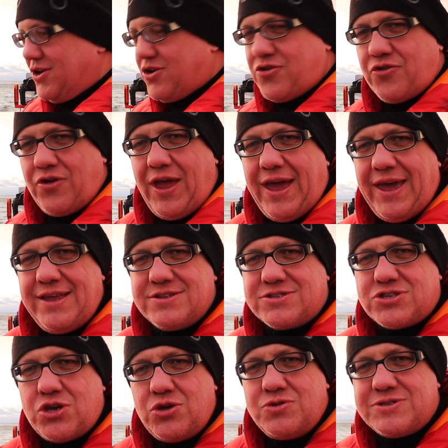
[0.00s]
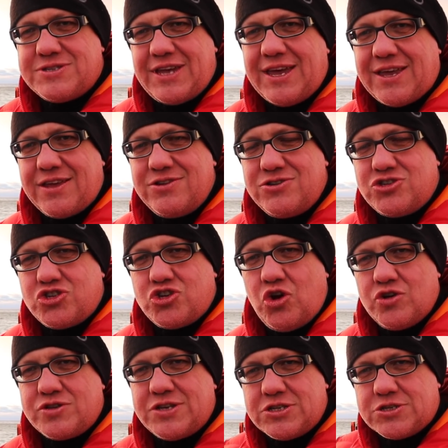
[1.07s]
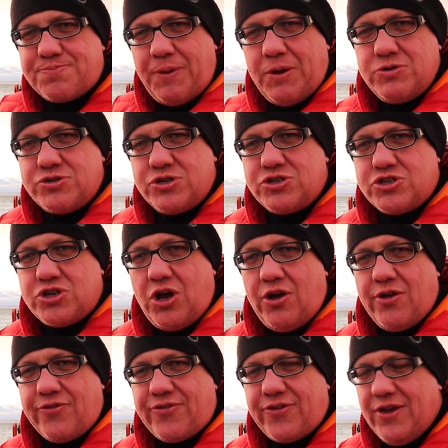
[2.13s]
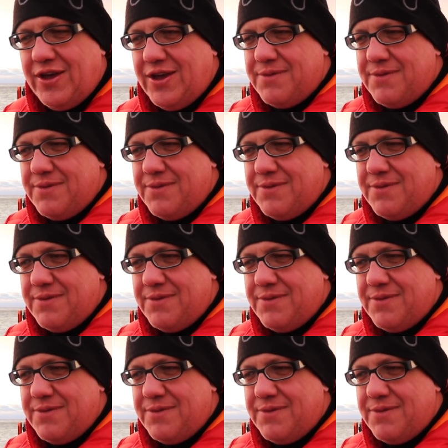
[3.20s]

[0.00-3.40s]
create 2-second short exposure shots,